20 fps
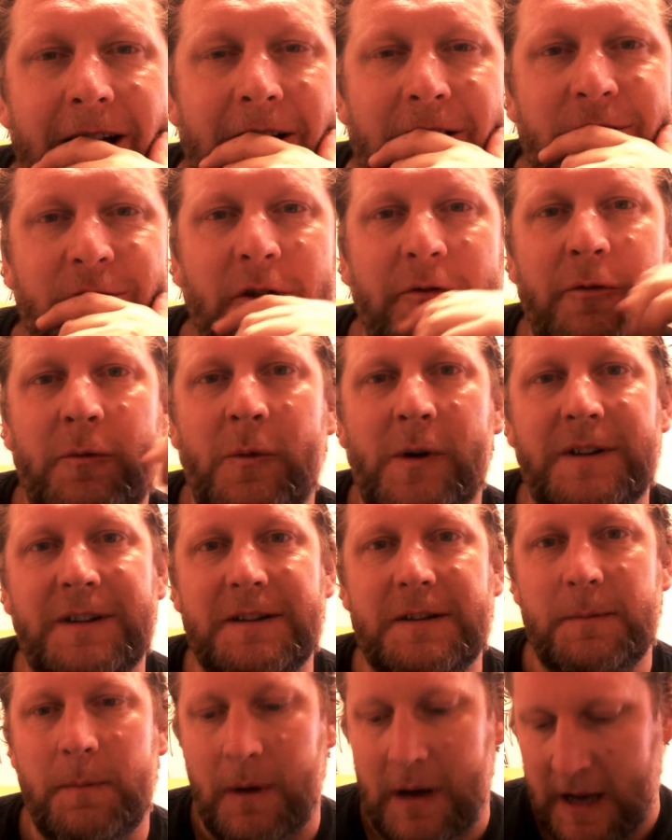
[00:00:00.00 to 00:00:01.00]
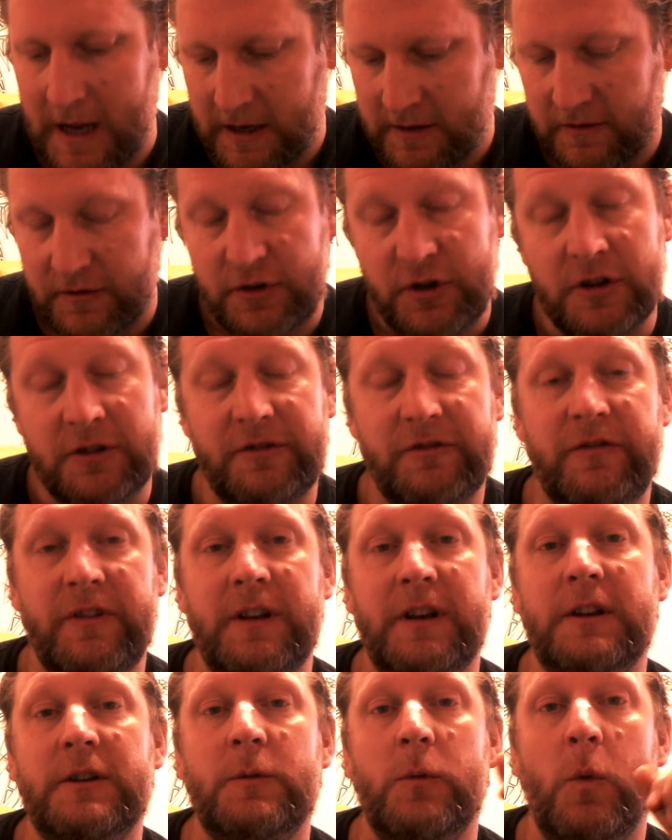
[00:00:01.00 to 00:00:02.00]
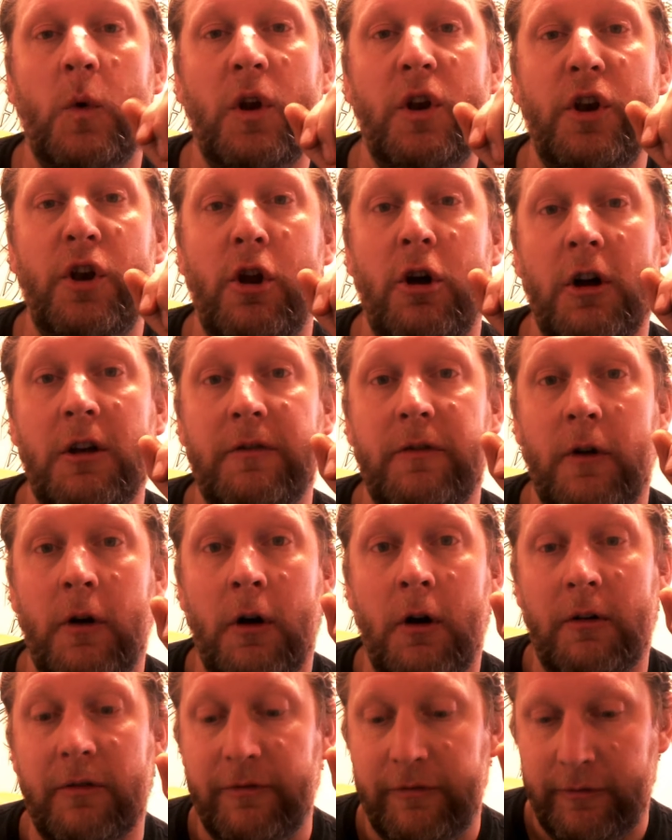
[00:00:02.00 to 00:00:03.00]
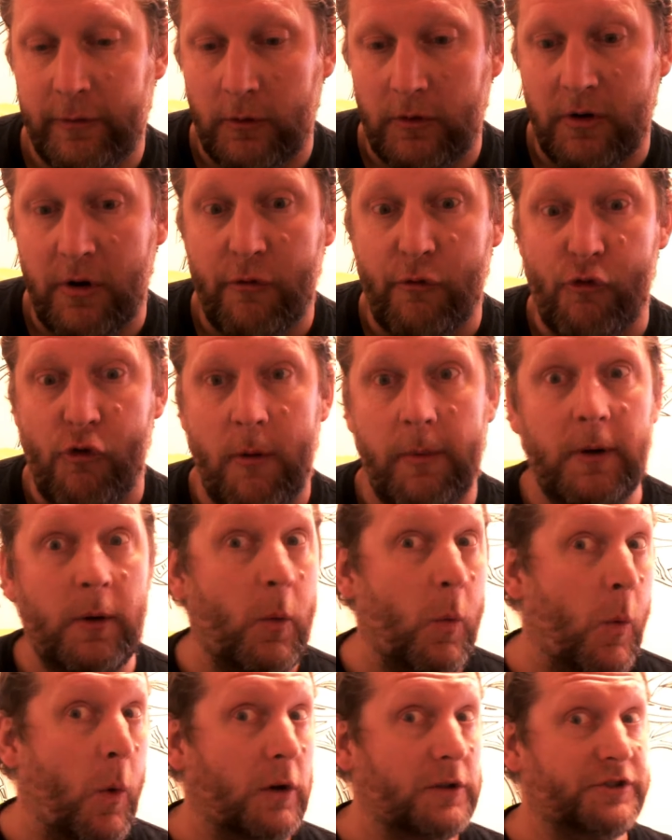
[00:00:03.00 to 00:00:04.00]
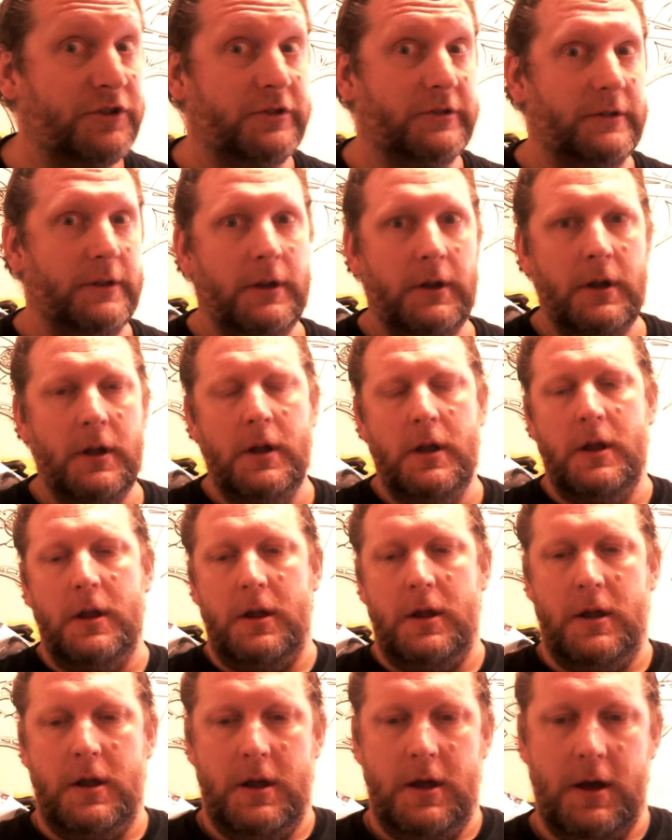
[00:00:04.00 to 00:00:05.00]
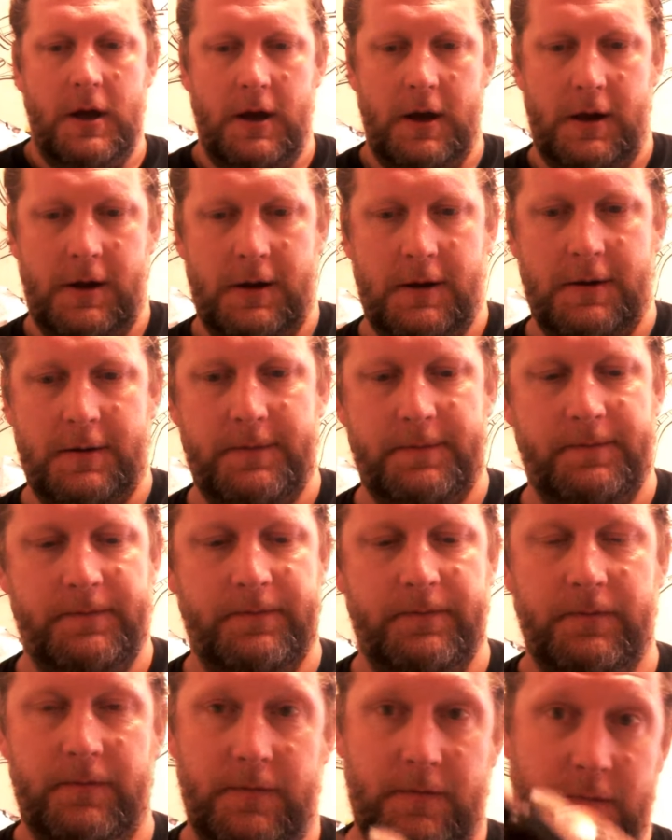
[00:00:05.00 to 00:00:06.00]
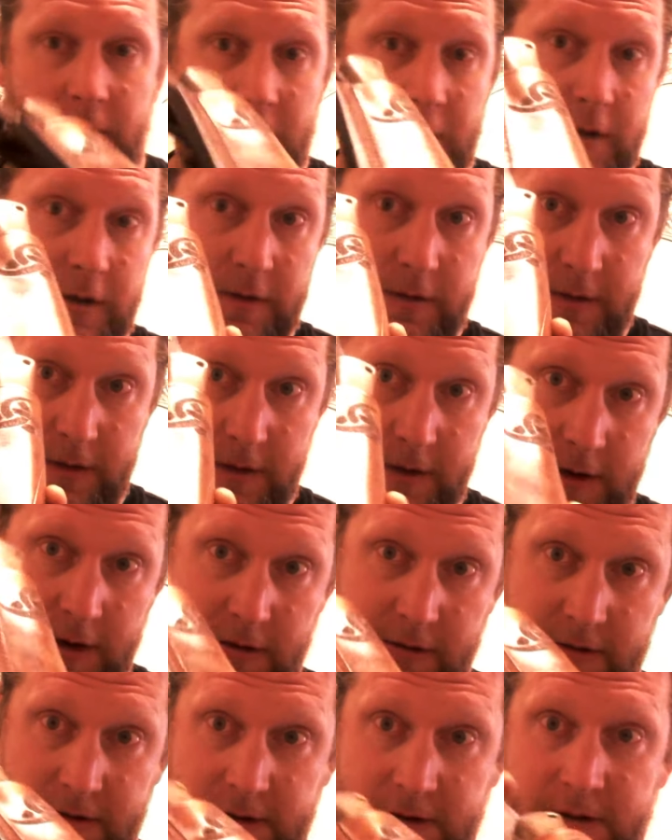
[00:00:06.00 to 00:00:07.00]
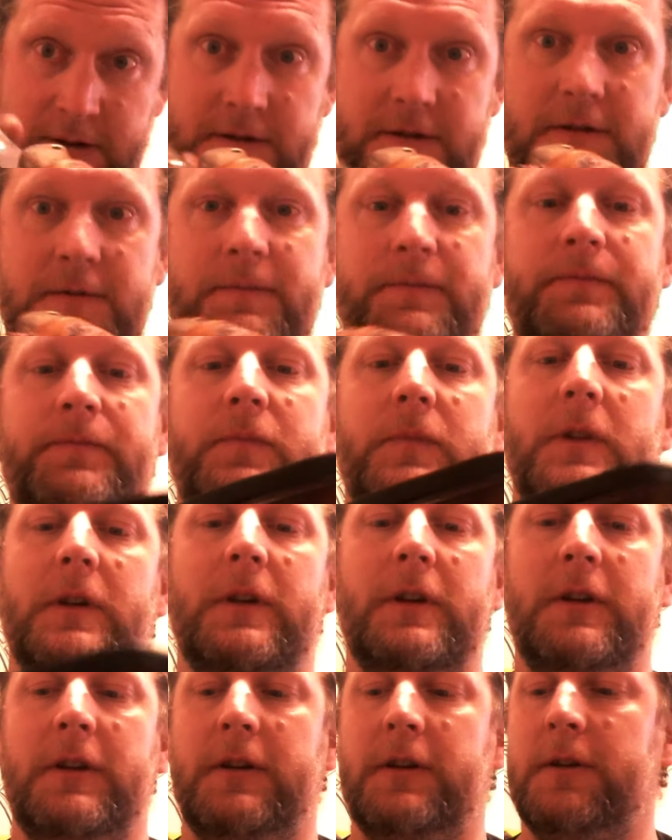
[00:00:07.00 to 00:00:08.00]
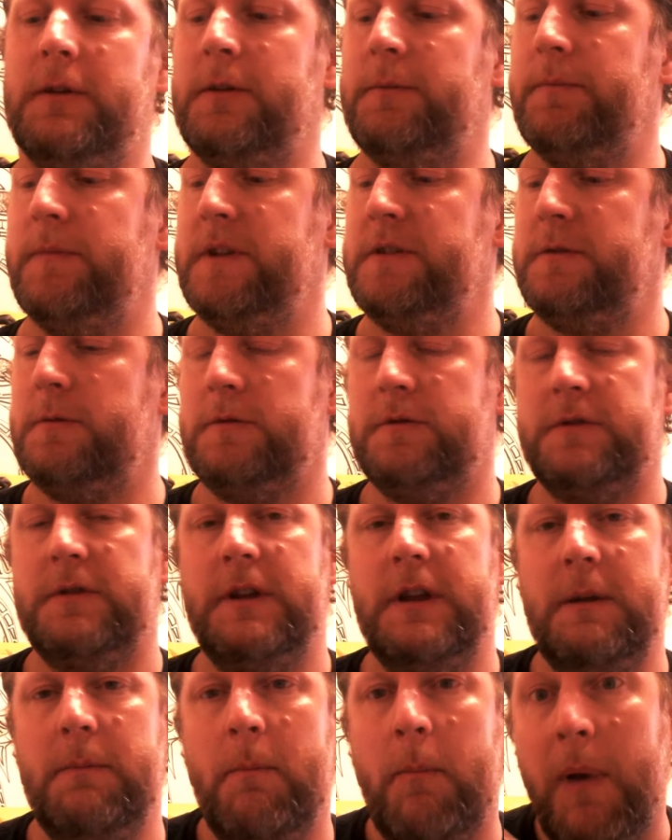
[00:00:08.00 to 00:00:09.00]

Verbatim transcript: Hi there, Scott from Wessex Blades. I just finished one knife off for Robert Watson. Um, here it is. Um, this was the